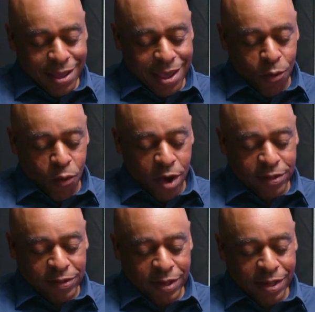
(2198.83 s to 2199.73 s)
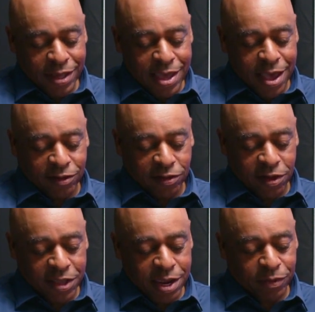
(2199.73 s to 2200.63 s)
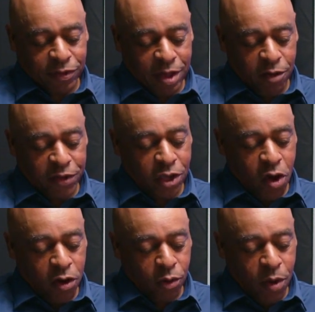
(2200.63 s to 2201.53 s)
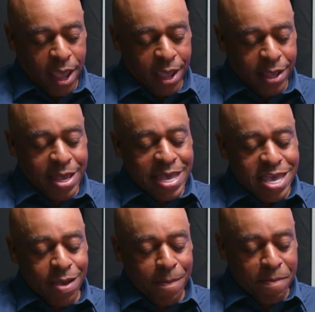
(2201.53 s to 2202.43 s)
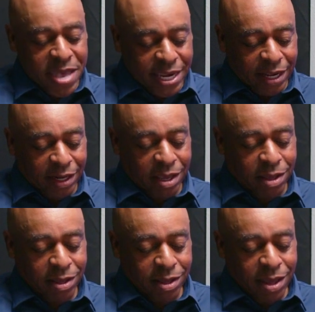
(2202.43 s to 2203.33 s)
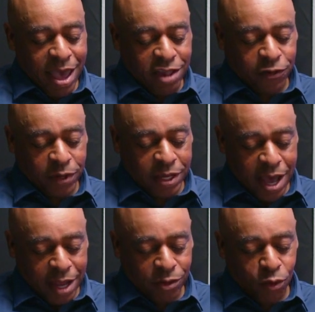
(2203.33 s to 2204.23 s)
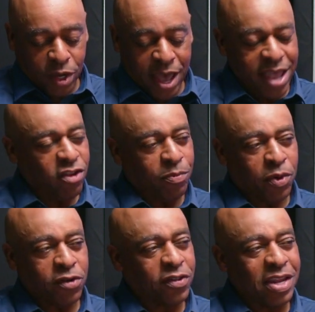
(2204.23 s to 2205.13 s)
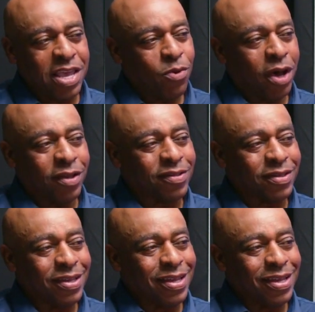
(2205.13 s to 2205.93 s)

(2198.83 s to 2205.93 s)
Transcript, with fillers: And once he has looked at himself and gone away, he immediately has forgotten what kind of person he was.